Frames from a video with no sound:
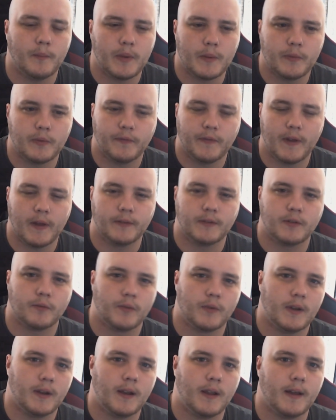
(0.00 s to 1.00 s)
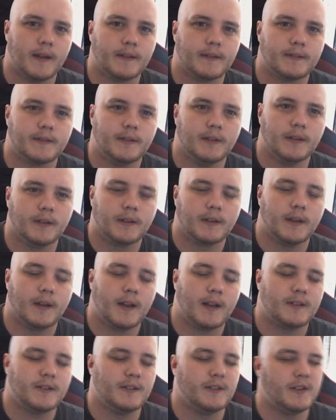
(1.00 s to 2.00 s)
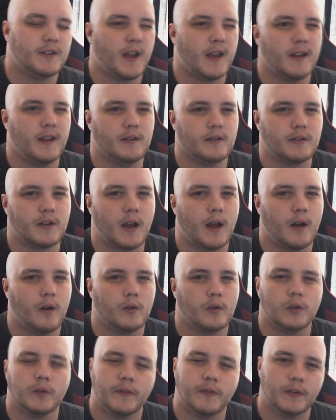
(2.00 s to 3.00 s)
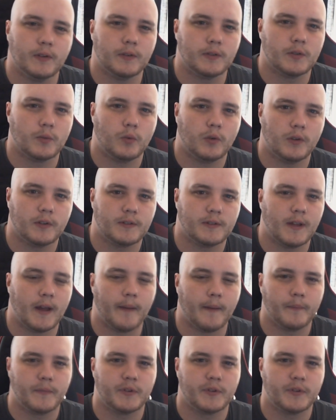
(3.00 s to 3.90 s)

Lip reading: people fail to realize that can actually change how you feel towards that.